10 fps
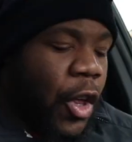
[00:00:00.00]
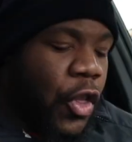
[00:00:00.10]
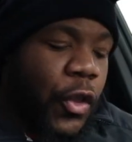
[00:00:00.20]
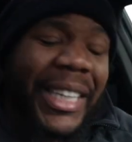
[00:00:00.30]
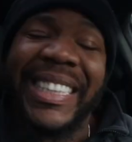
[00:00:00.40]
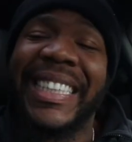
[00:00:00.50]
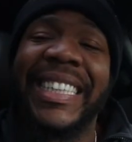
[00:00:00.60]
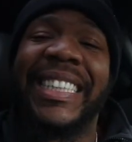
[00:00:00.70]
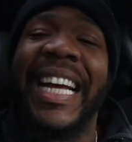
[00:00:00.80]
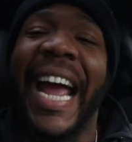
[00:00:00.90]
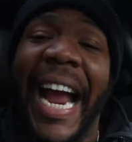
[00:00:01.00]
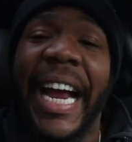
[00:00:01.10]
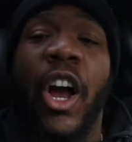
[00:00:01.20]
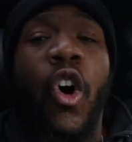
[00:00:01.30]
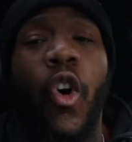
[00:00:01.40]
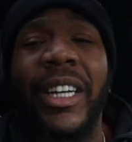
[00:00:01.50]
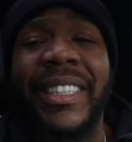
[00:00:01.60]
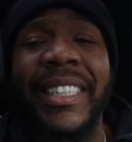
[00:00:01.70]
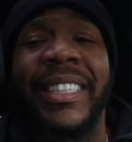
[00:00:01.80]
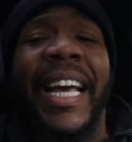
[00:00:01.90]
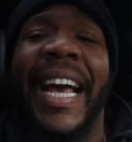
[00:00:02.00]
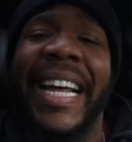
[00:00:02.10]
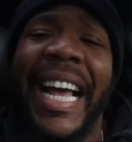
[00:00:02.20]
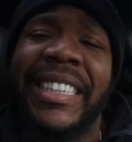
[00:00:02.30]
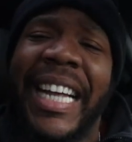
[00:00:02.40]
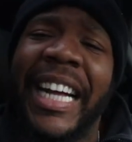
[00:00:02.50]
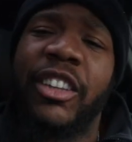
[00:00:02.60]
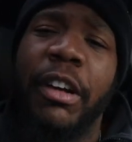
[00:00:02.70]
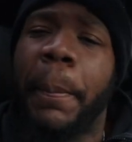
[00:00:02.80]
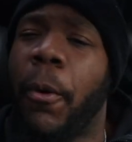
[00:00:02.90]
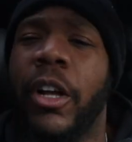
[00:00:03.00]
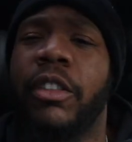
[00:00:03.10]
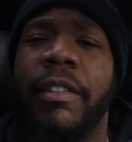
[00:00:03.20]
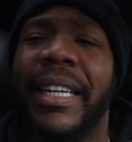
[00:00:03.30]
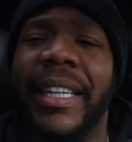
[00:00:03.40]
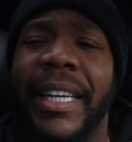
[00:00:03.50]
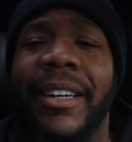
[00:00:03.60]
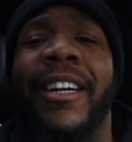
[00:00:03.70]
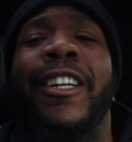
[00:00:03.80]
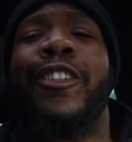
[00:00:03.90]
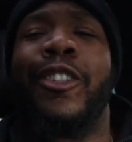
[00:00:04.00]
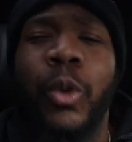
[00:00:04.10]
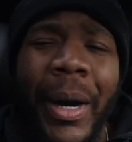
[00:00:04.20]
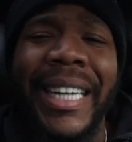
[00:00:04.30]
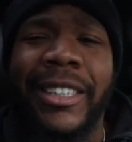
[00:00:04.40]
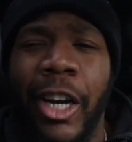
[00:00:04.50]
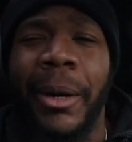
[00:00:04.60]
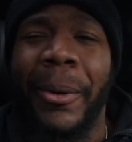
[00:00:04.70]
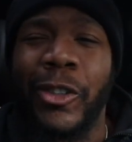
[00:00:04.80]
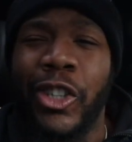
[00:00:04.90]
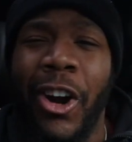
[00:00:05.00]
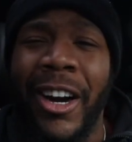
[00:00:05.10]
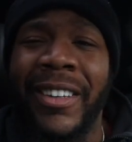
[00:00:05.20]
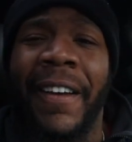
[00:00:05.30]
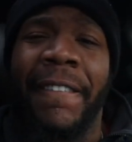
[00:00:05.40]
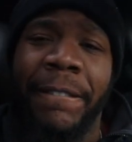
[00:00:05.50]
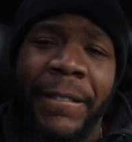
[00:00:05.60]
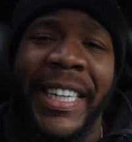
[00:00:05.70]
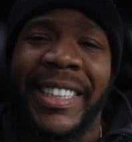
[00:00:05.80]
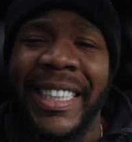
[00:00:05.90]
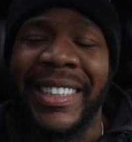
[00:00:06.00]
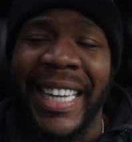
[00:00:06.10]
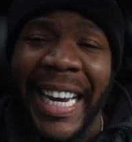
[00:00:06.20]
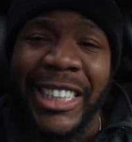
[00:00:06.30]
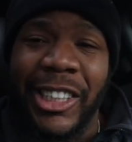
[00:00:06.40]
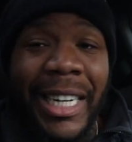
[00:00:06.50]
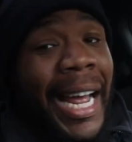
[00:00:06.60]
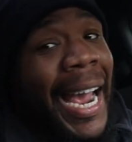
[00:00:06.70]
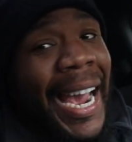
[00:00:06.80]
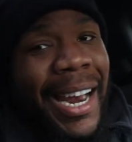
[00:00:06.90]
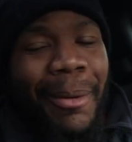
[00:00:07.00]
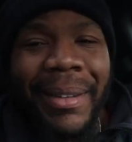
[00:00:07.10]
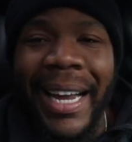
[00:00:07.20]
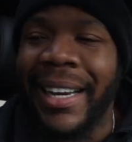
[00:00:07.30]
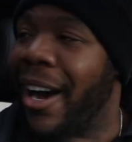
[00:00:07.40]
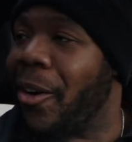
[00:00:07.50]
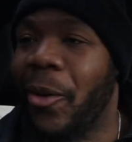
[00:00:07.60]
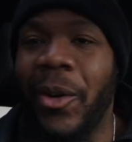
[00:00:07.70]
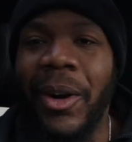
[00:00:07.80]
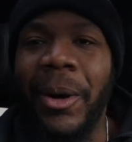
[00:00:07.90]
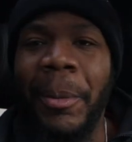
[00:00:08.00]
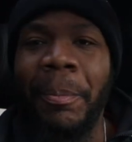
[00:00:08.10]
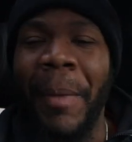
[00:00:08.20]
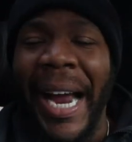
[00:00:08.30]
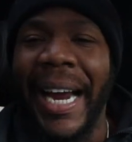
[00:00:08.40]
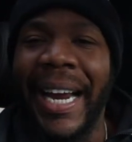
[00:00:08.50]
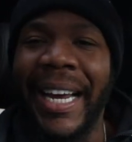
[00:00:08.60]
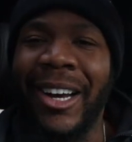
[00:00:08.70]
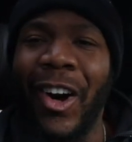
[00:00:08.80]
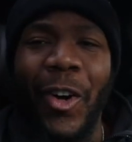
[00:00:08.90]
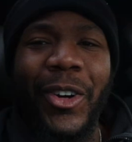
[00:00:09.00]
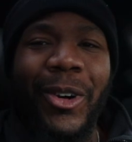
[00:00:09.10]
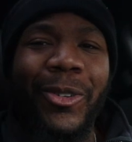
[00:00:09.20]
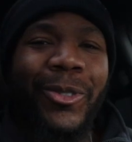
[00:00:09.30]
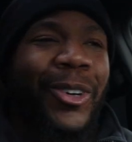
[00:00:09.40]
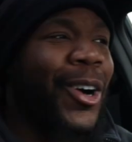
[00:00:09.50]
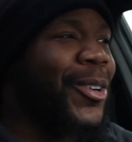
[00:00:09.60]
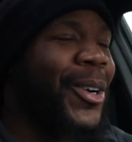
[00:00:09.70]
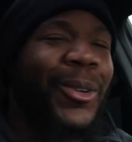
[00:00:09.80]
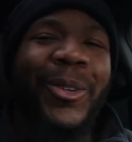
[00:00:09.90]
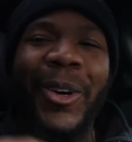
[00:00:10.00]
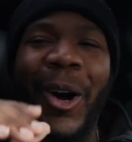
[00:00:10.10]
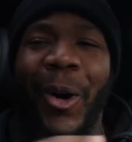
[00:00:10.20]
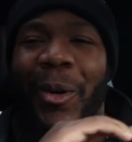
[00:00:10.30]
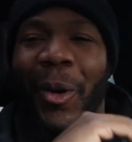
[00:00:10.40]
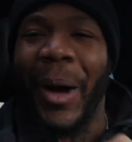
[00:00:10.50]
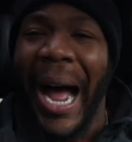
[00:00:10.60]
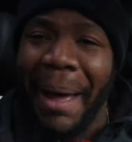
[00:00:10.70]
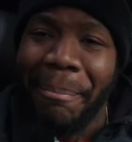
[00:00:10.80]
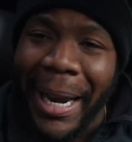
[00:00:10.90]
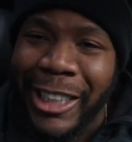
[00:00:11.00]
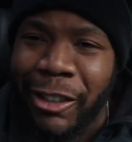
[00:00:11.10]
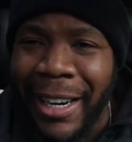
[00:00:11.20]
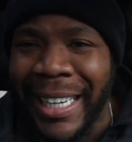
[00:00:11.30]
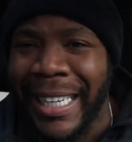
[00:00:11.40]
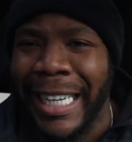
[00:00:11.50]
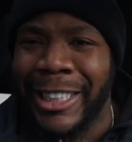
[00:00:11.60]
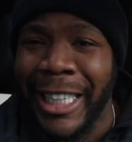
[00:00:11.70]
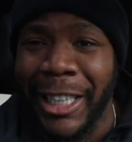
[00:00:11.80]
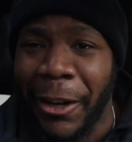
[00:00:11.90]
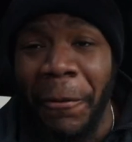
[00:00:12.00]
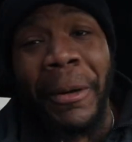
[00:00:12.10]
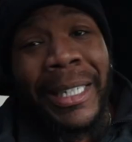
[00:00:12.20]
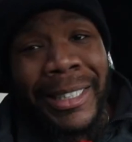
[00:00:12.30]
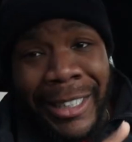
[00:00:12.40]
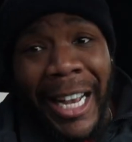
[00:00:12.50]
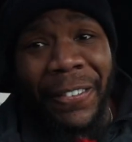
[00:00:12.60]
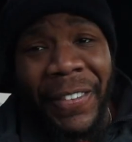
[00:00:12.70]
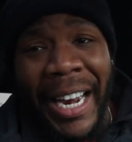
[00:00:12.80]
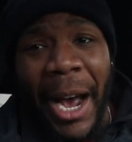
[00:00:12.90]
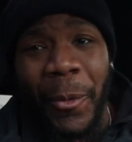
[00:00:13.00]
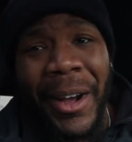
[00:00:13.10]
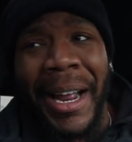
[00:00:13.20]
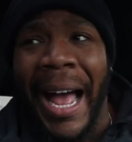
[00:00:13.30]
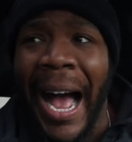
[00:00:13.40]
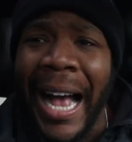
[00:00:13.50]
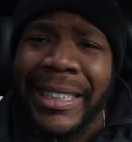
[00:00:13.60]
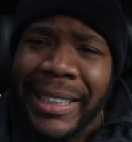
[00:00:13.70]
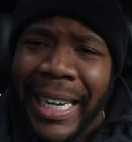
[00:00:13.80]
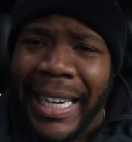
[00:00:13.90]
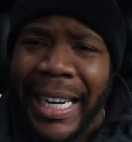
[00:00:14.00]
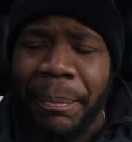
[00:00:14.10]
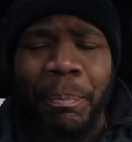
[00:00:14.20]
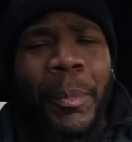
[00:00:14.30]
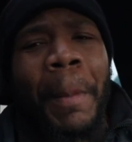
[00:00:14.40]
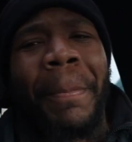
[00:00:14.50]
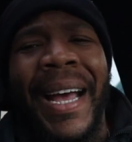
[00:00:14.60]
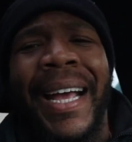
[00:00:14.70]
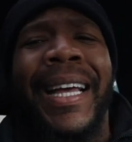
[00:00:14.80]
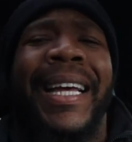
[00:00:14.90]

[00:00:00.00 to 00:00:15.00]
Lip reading: 368 horses, and that's a 3.3 liter twin turbocharged V6 engine. And I'm like, yo, man, hold on, hold on. Hold on, I may trade in the Gen Coupe just for that one. I seen it, but